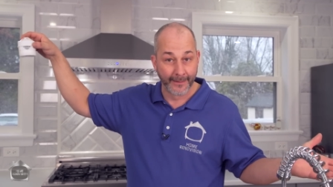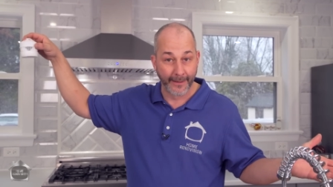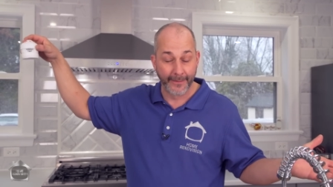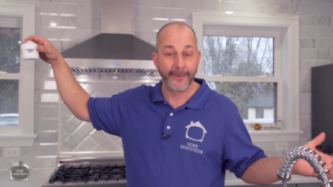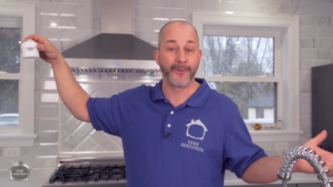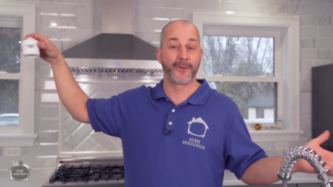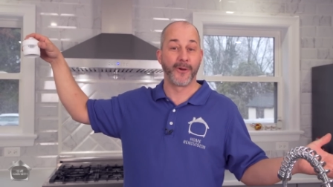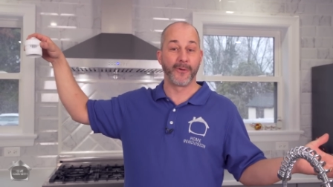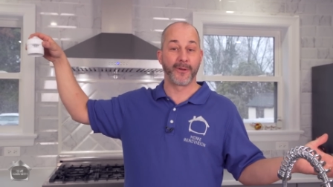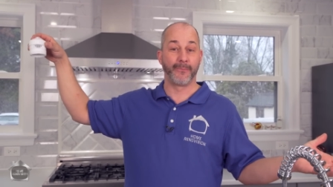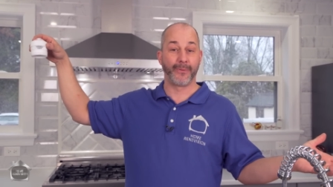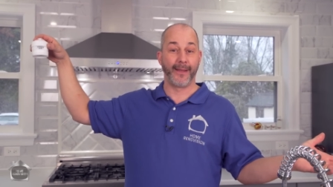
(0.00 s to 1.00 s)
And then you're
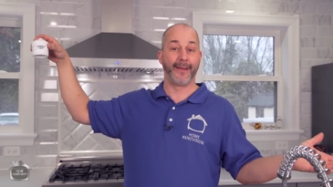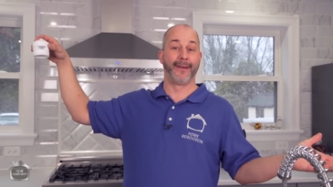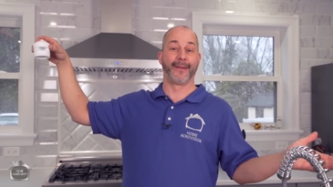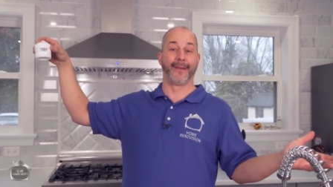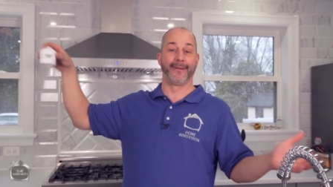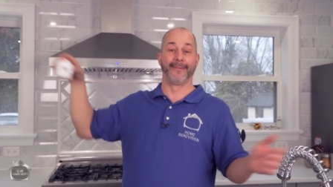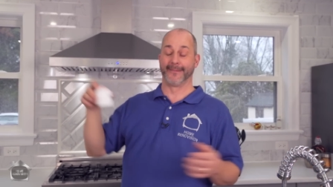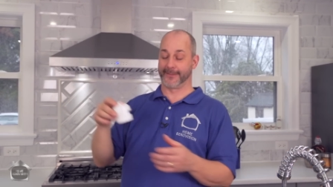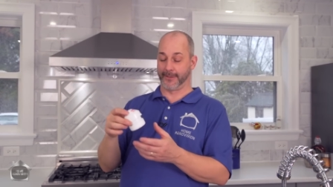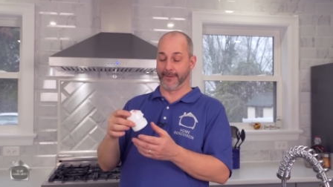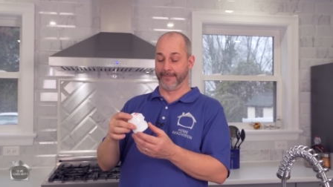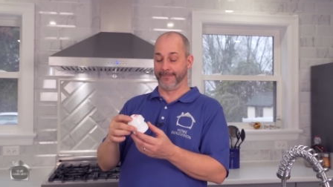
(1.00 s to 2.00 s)
code compliant again.
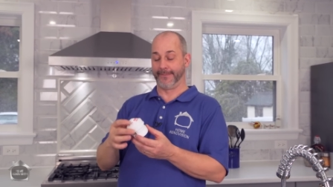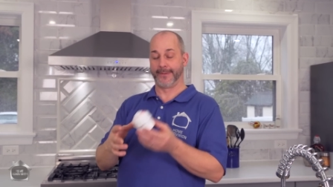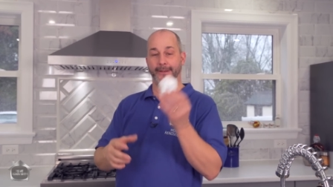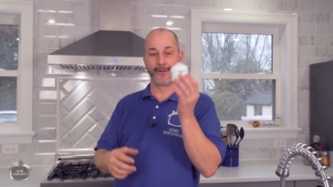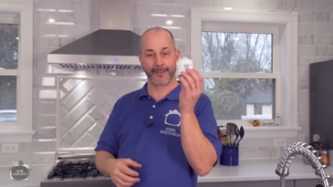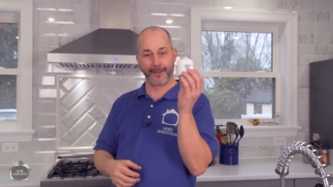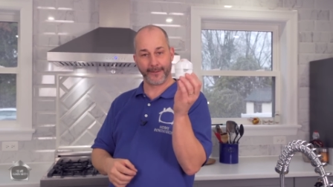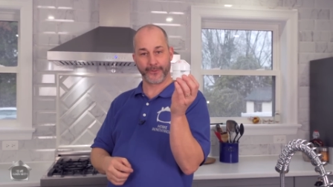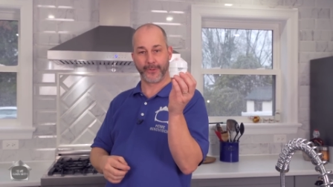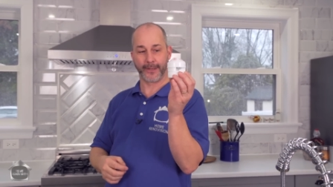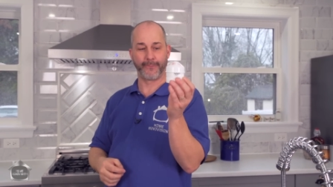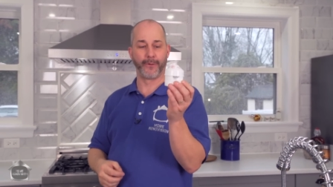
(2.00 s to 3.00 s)
So here's a little
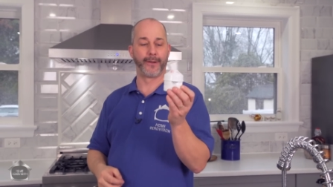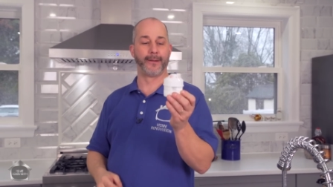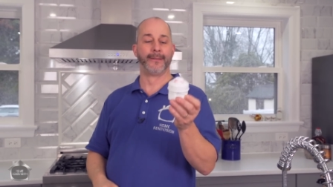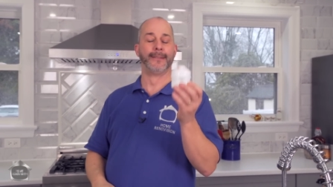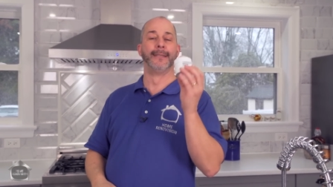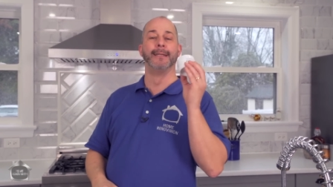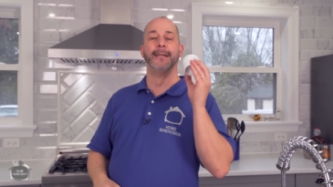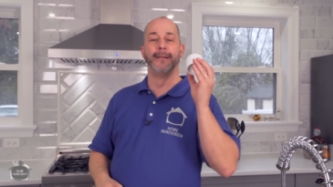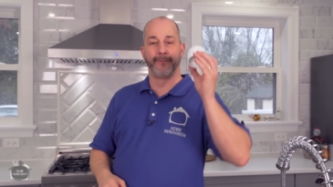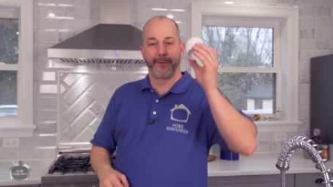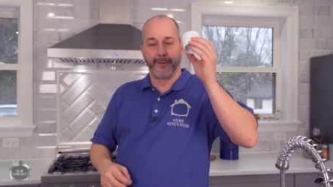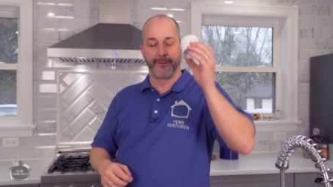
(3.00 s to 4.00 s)
trick for you.
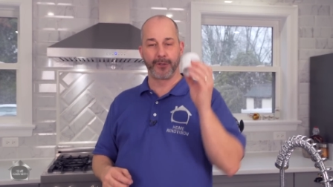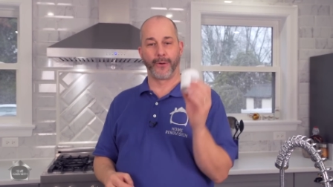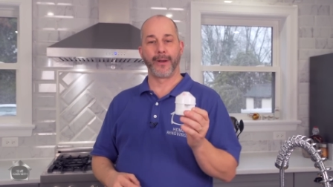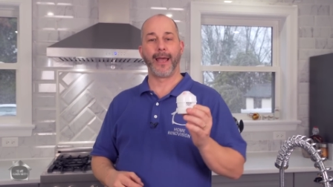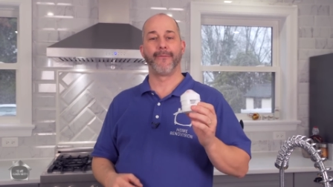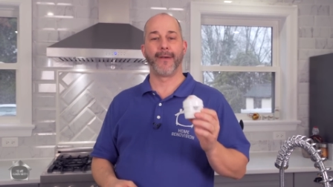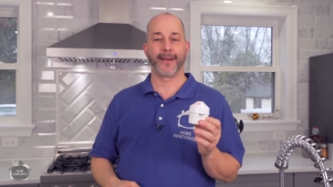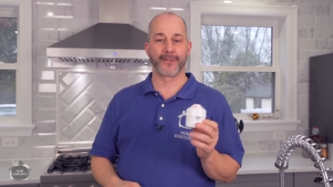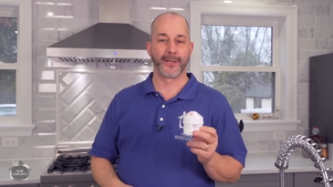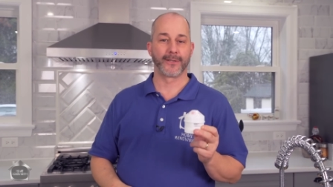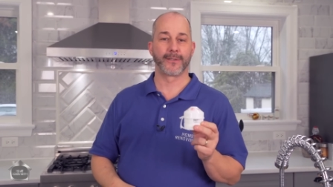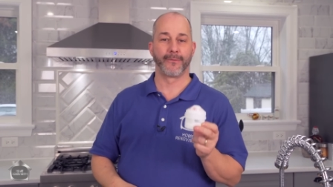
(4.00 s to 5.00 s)
If you don't have
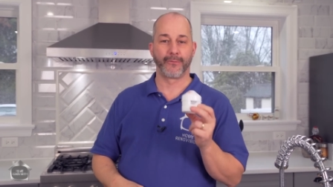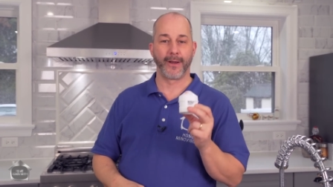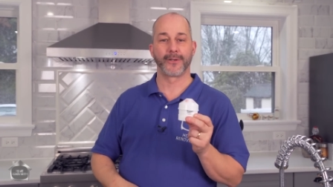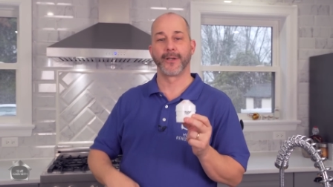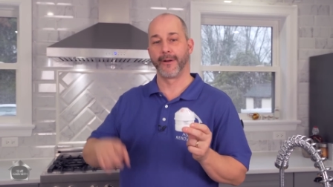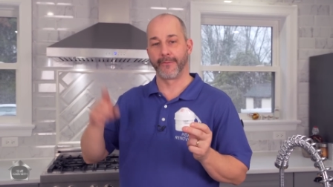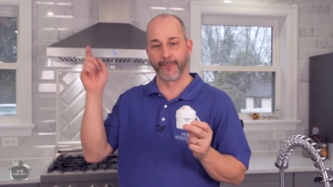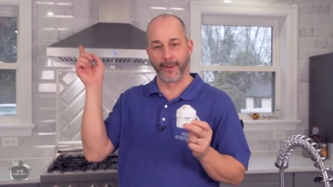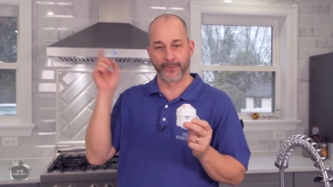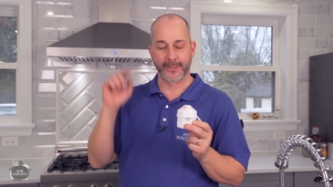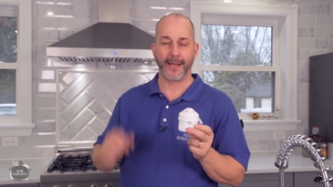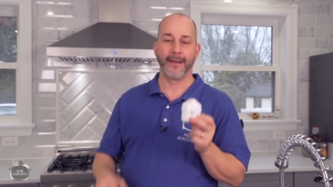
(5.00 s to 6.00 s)
access to fresh air from
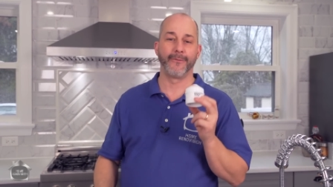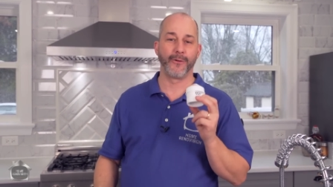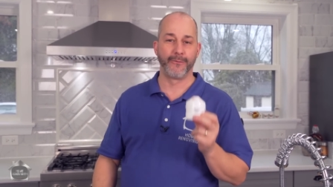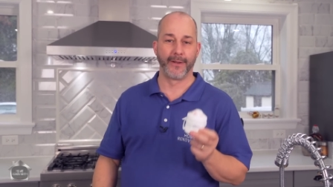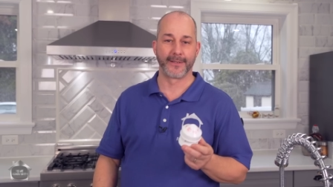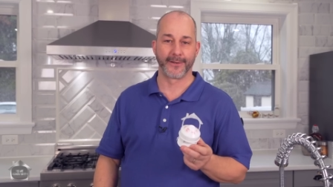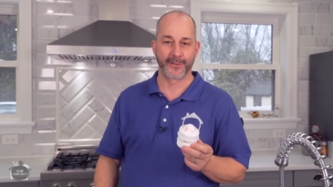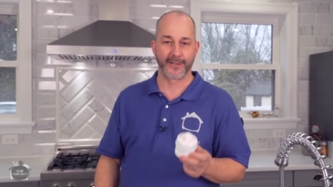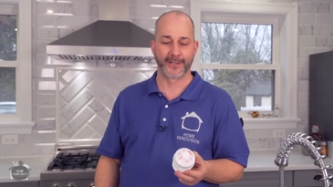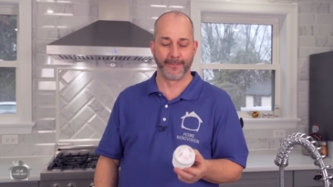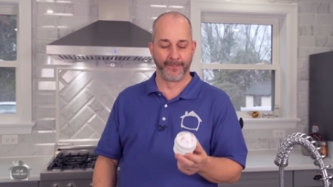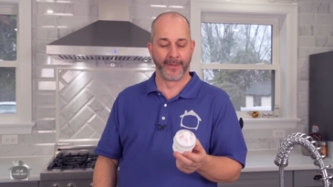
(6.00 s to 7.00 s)
outside for your venting
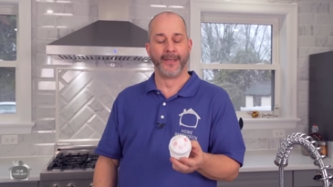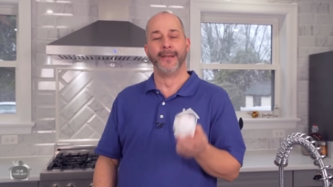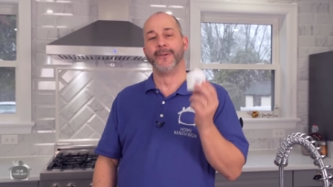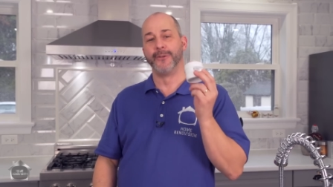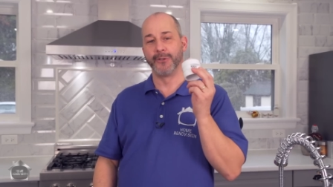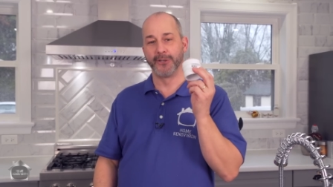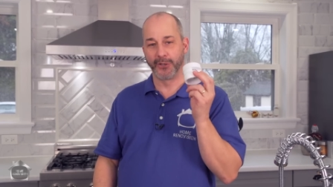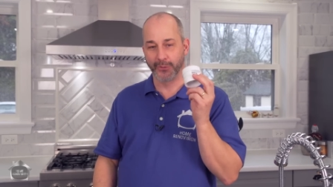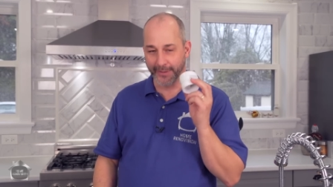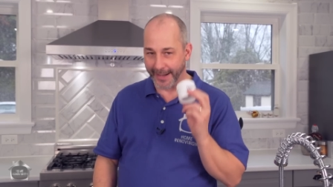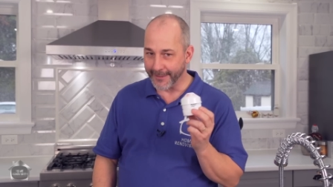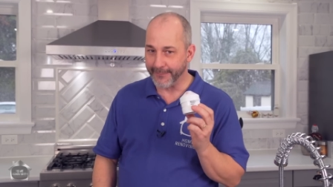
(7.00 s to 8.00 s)
system, you can
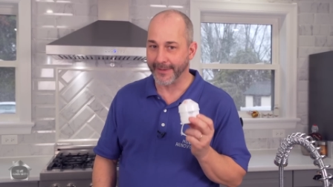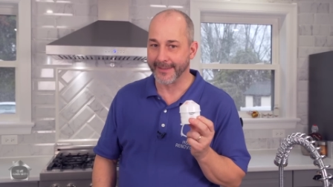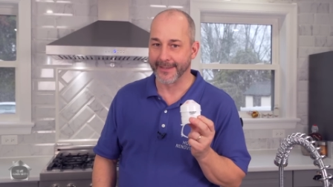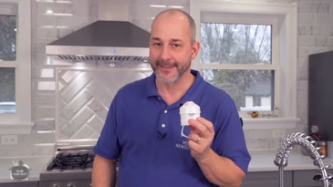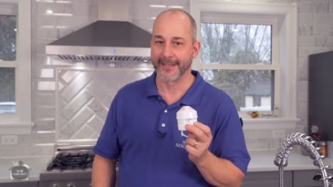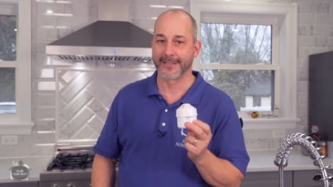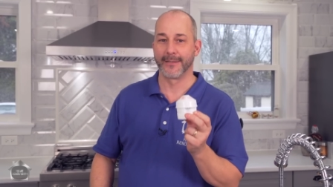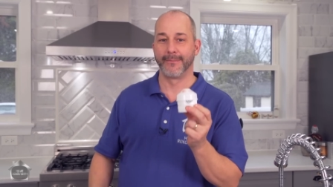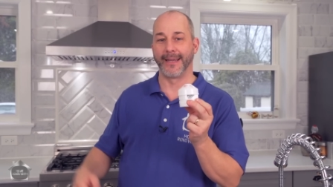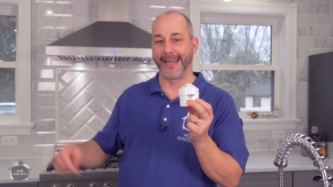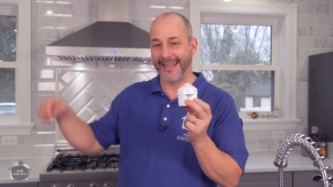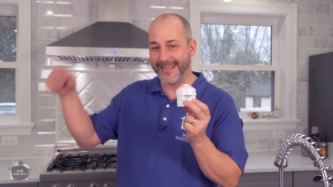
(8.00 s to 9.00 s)
create a venting
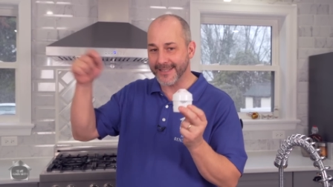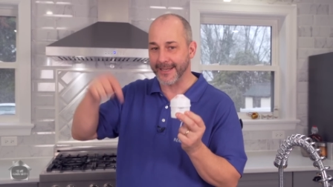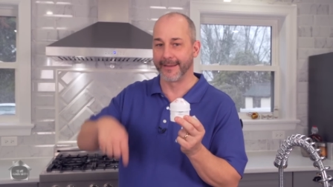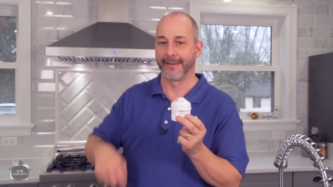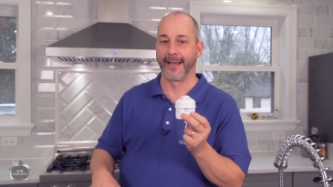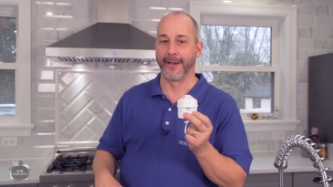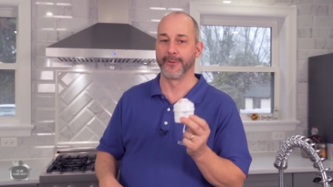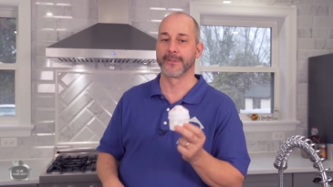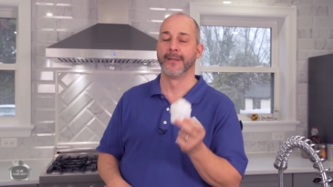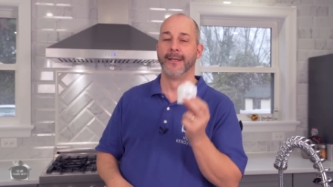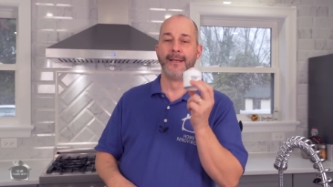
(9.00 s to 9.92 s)
system inside the house